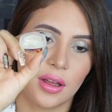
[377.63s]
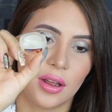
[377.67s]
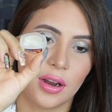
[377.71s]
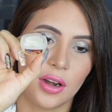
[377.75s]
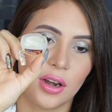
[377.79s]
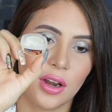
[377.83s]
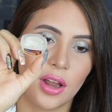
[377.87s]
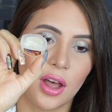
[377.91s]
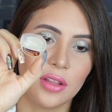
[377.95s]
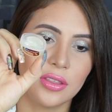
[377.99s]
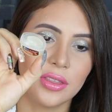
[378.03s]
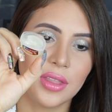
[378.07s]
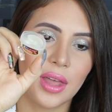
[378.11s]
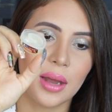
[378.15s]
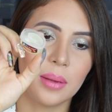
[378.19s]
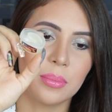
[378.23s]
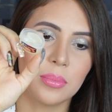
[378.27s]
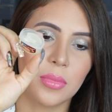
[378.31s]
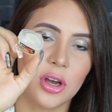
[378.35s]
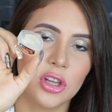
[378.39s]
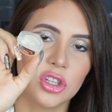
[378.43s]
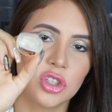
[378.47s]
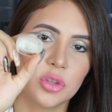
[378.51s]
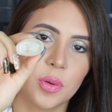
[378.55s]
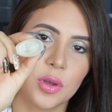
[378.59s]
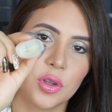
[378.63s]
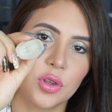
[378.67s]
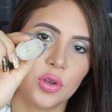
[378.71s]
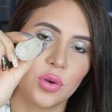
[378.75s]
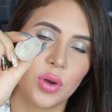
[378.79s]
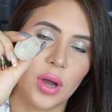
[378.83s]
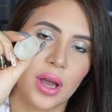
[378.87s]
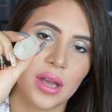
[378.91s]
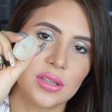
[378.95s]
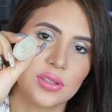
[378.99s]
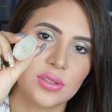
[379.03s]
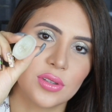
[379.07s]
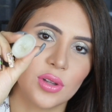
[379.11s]
not that much, but you
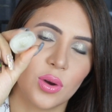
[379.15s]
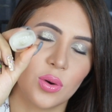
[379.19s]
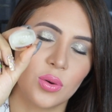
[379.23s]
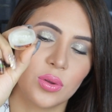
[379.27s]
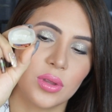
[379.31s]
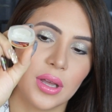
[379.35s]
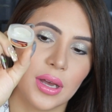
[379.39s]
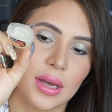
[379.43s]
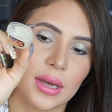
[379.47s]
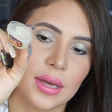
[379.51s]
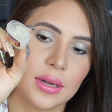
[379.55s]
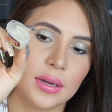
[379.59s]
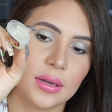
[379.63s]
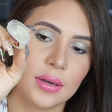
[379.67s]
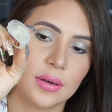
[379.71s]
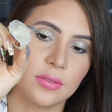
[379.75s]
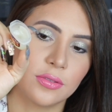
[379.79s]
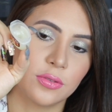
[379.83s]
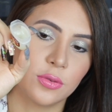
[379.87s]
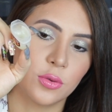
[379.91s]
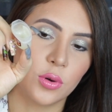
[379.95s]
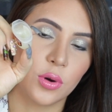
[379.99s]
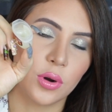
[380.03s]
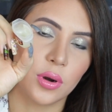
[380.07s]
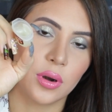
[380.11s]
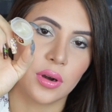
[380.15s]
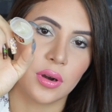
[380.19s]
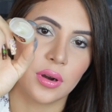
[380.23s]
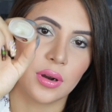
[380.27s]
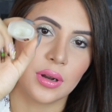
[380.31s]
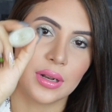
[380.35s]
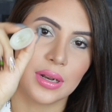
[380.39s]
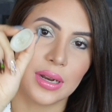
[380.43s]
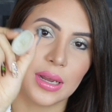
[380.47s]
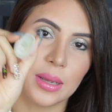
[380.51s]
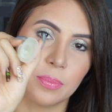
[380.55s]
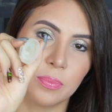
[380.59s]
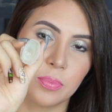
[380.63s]
guys know that for
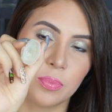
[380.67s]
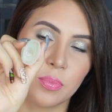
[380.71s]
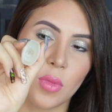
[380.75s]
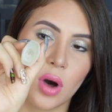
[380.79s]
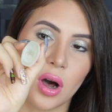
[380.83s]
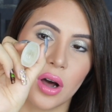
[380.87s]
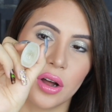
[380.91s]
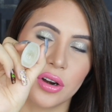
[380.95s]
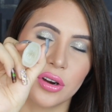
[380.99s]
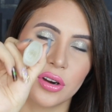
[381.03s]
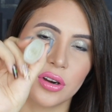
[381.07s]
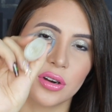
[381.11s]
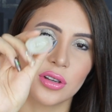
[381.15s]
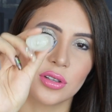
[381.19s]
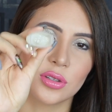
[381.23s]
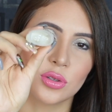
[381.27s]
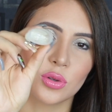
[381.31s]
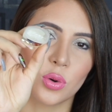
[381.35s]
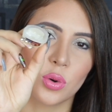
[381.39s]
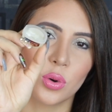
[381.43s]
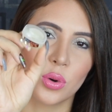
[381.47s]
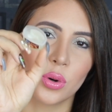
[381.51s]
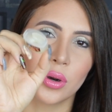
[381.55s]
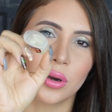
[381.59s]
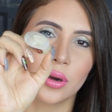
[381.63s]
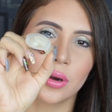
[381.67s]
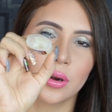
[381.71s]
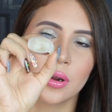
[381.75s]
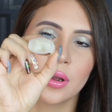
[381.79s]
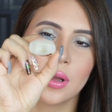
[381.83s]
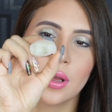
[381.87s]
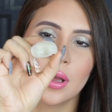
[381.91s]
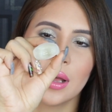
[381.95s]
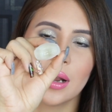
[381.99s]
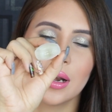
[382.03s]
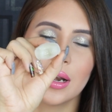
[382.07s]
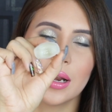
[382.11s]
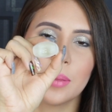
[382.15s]
lip butters or
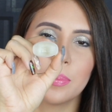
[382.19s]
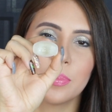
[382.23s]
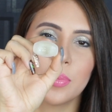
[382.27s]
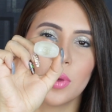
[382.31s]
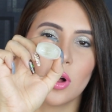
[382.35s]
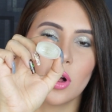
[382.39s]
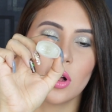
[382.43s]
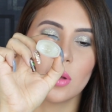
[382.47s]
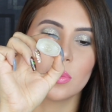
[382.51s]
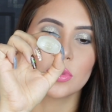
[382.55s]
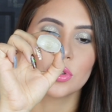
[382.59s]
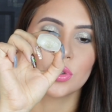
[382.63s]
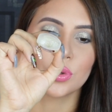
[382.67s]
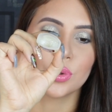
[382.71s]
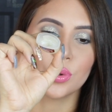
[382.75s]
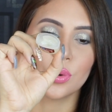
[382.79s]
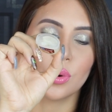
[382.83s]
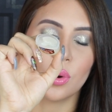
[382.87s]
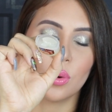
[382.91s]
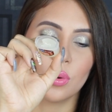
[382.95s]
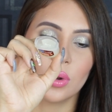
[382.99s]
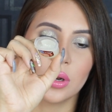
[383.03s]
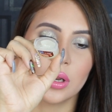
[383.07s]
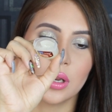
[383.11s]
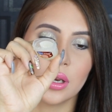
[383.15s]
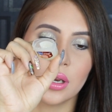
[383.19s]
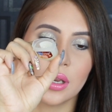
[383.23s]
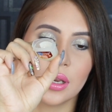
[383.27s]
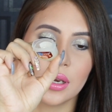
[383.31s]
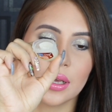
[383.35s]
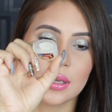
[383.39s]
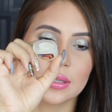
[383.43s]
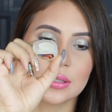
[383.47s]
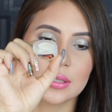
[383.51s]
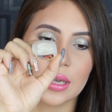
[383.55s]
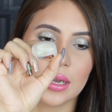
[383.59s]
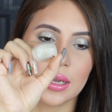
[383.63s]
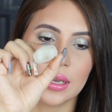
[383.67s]
lip balms, you only need
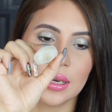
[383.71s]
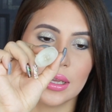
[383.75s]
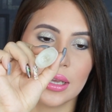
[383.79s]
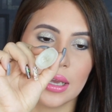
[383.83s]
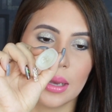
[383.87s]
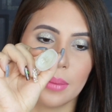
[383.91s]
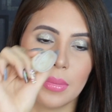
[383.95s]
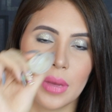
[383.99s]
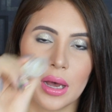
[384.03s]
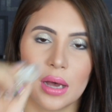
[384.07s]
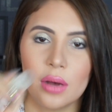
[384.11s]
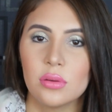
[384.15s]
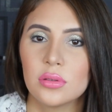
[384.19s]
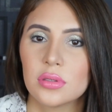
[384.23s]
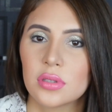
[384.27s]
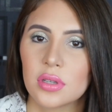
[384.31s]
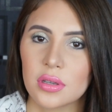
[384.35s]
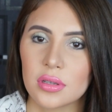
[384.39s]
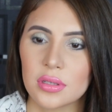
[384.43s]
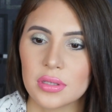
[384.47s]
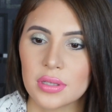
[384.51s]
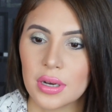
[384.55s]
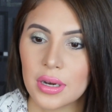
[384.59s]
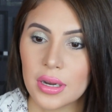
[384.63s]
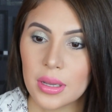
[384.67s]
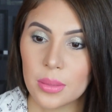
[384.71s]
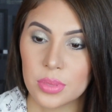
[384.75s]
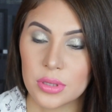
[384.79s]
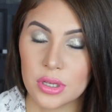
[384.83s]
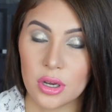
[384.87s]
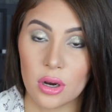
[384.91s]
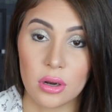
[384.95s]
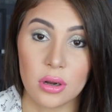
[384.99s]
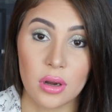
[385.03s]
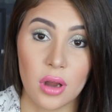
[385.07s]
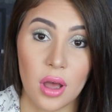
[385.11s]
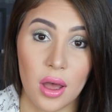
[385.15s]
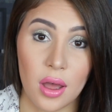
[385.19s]
a tiny amount because lips
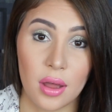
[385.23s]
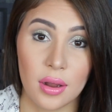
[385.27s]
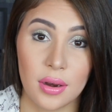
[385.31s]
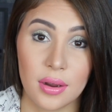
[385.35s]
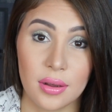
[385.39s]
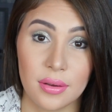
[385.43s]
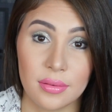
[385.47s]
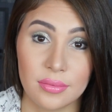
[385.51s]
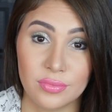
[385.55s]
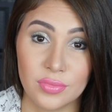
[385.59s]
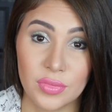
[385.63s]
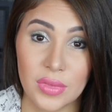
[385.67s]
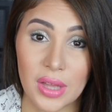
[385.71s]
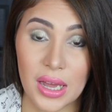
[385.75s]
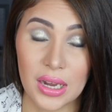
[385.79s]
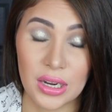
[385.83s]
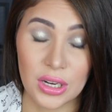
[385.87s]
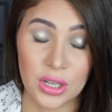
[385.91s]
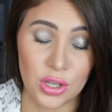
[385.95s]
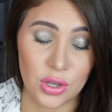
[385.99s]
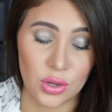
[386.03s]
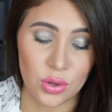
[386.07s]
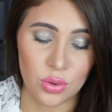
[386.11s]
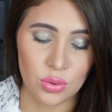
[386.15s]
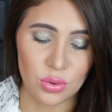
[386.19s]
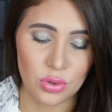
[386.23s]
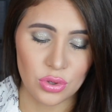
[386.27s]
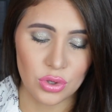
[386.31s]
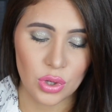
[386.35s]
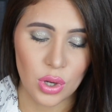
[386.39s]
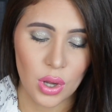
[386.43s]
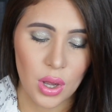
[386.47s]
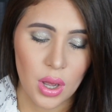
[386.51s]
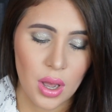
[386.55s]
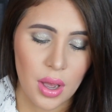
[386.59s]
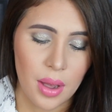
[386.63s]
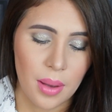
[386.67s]
are not that huge.